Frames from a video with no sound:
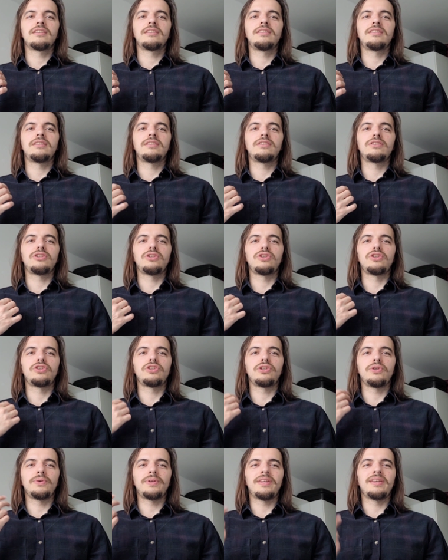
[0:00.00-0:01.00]
uh,
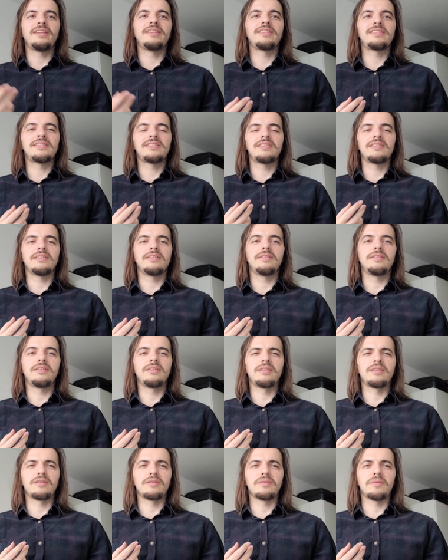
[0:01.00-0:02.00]
showcase
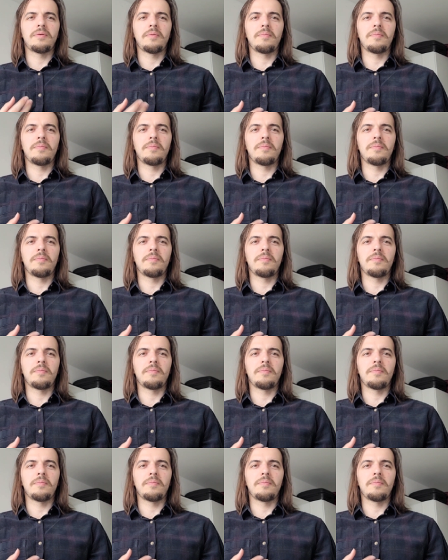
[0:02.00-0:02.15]
uh,